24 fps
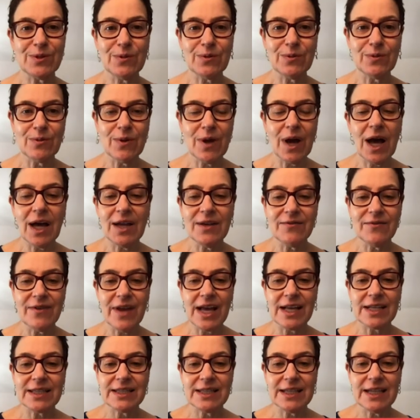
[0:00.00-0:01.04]
to
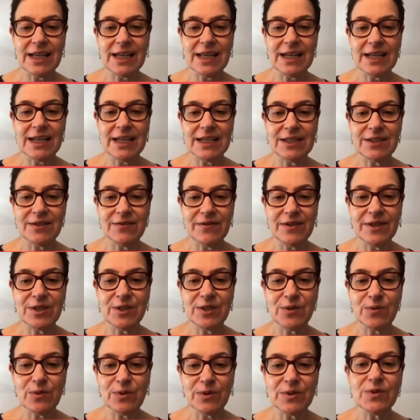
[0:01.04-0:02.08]
unvaccinated
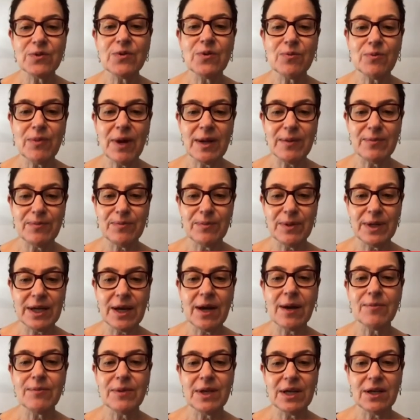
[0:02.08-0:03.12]
individuals who might
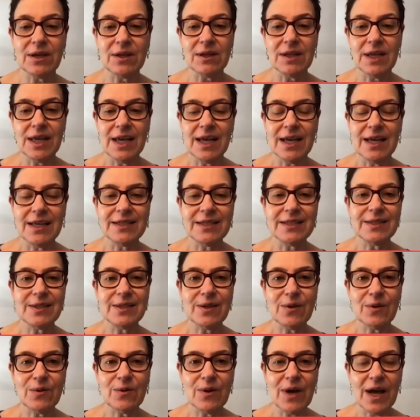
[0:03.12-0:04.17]
become ill.
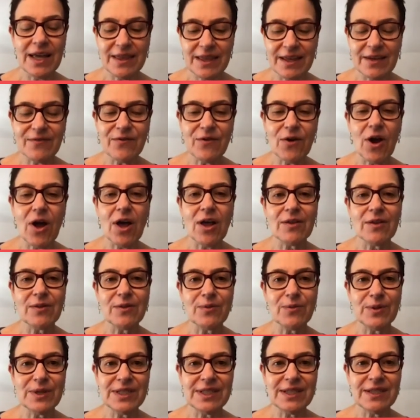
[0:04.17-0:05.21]
So I think for all
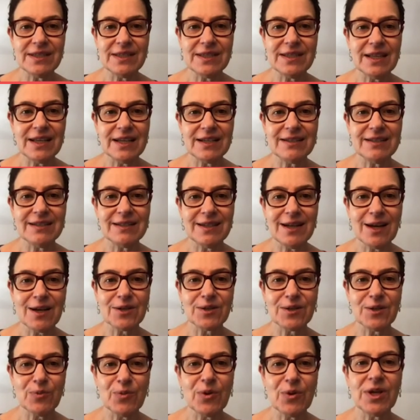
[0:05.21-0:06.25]
the reasons that
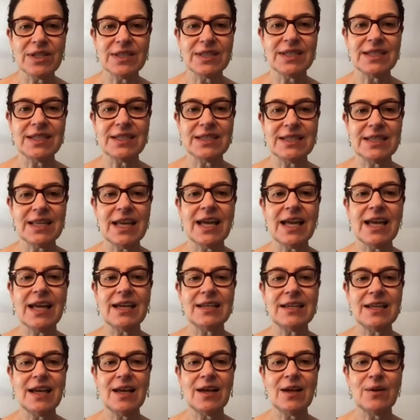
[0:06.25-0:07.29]
Dr. Brunson
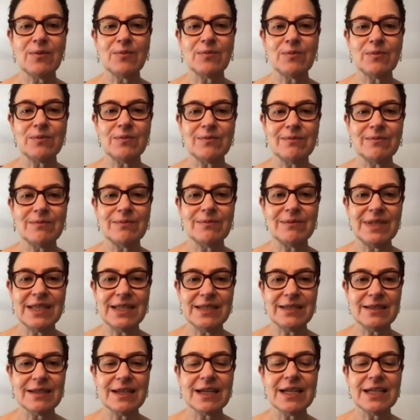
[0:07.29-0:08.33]
said,
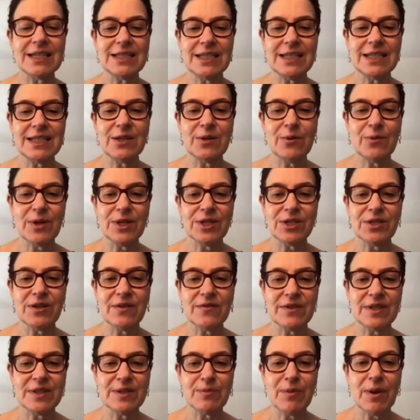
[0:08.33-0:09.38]
these
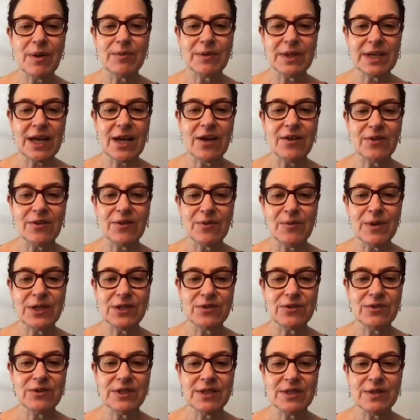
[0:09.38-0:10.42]
continuation of these public health
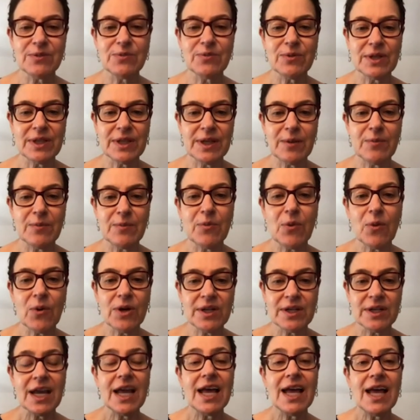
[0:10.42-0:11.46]
measures is really
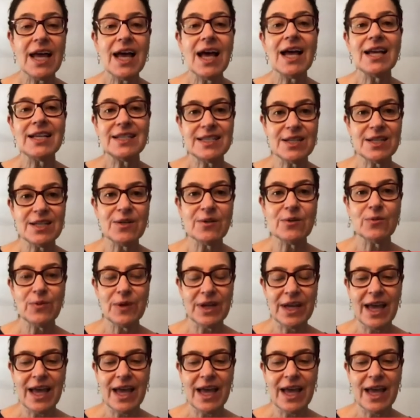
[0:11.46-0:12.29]
important until